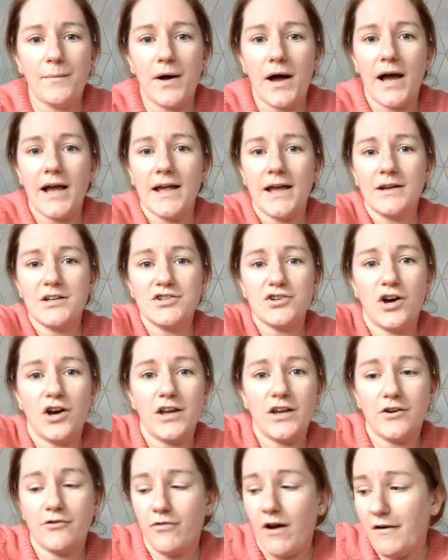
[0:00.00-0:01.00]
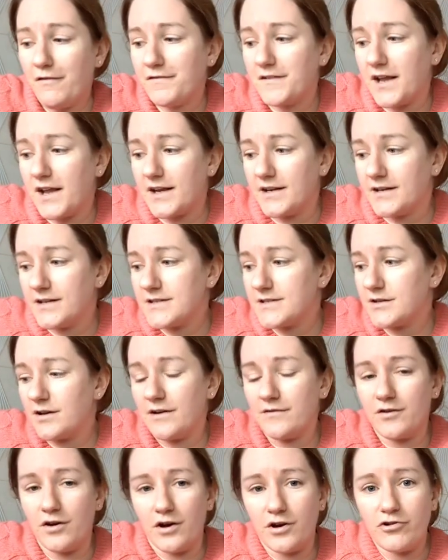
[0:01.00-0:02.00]
But I enjoy crafting, so
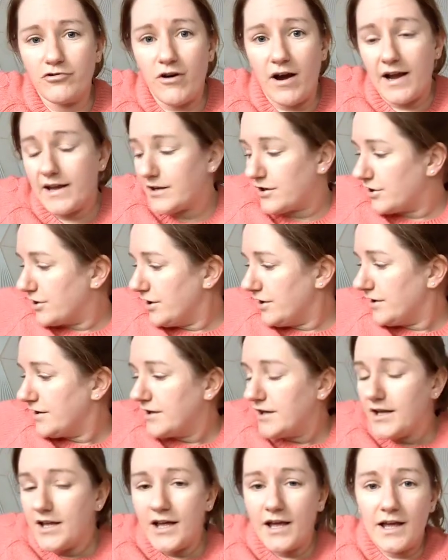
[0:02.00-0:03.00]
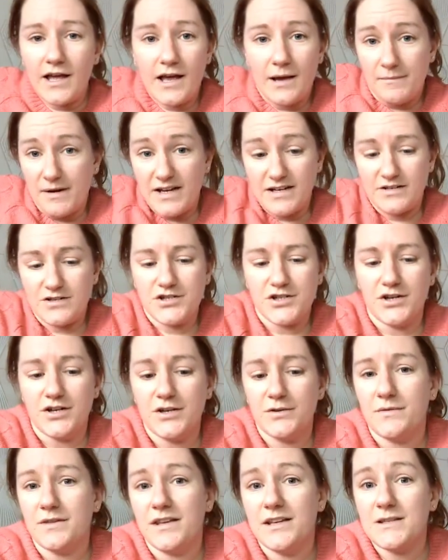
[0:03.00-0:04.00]
I've got a cry cut. I might show
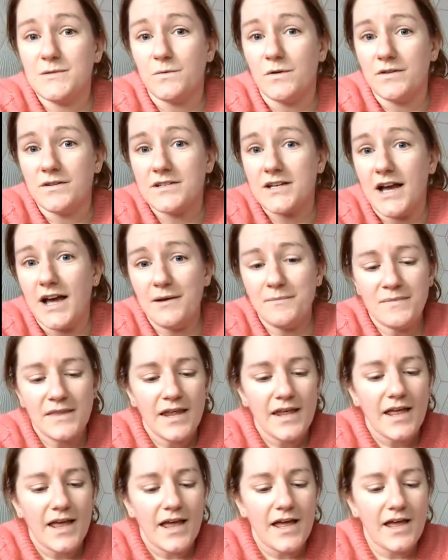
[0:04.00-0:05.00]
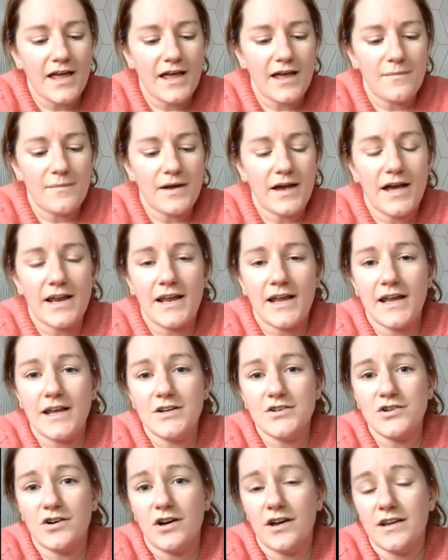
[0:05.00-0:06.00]
you this one time. And I
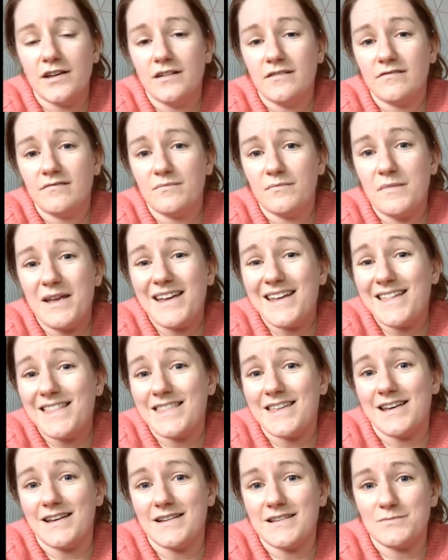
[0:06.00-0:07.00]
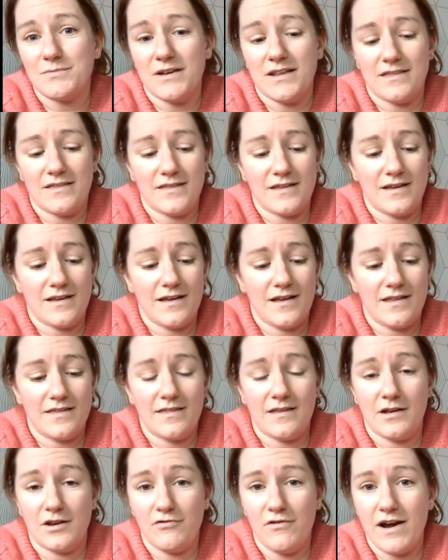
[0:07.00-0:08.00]
enjoy making things with
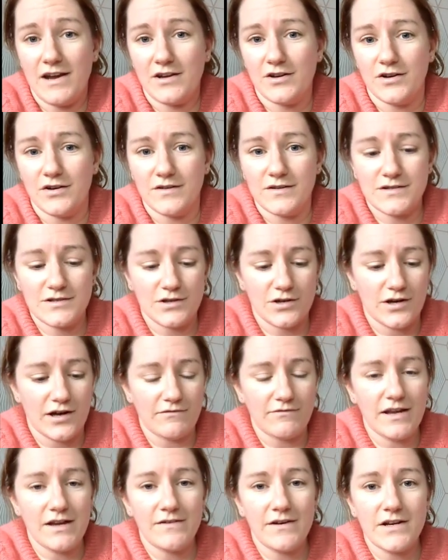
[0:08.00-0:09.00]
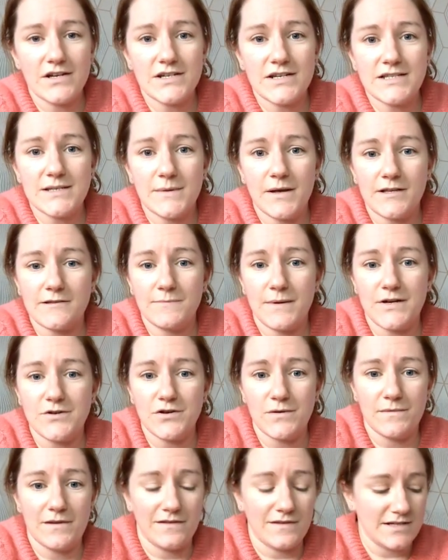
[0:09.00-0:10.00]
the cry cut. So I rearranged Isabel's
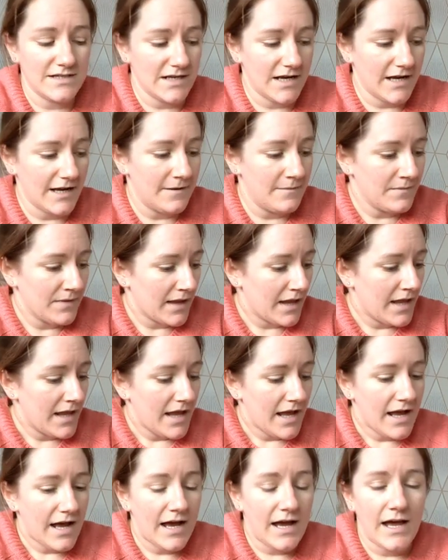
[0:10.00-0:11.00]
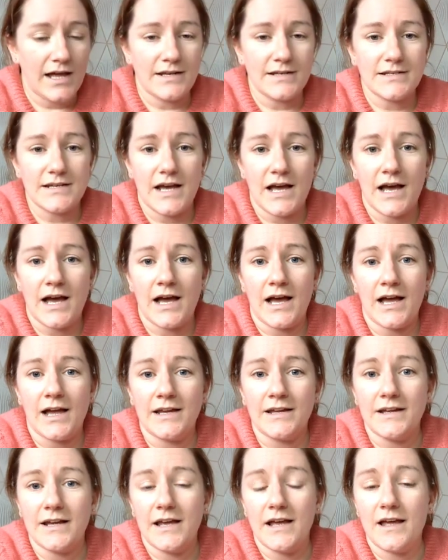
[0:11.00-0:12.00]
bedroom the other day, and
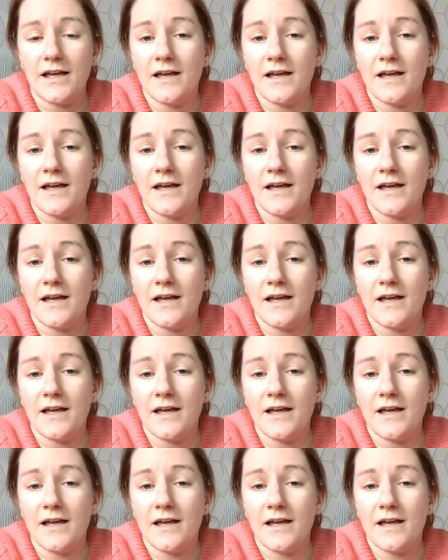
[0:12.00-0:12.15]
I